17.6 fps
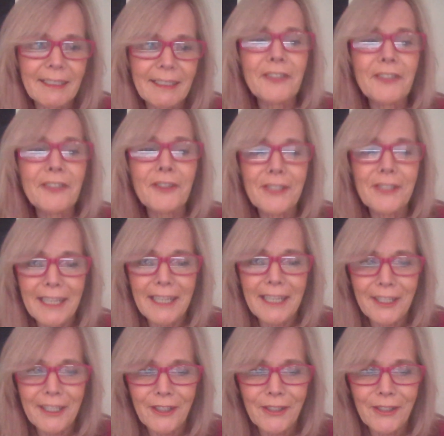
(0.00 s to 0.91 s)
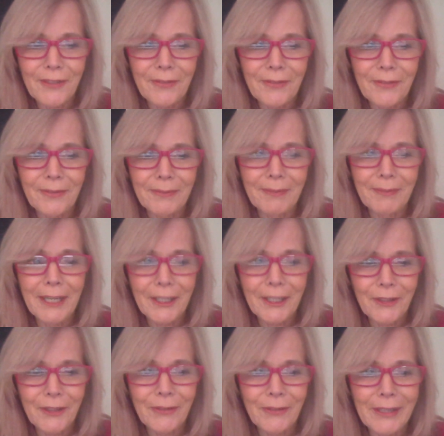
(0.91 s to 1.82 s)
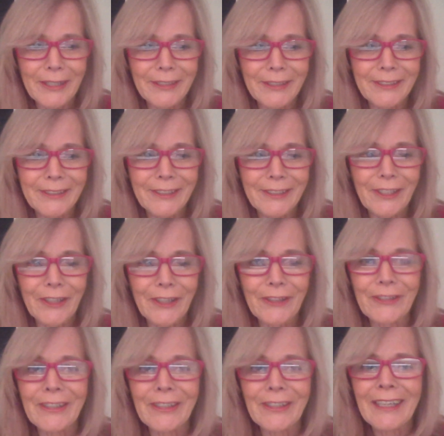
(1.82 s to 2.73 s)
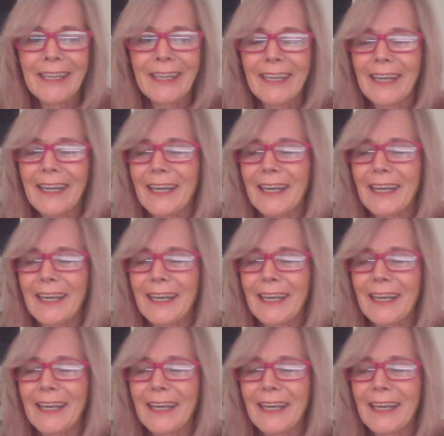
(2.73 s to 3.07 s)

later stages of my career now,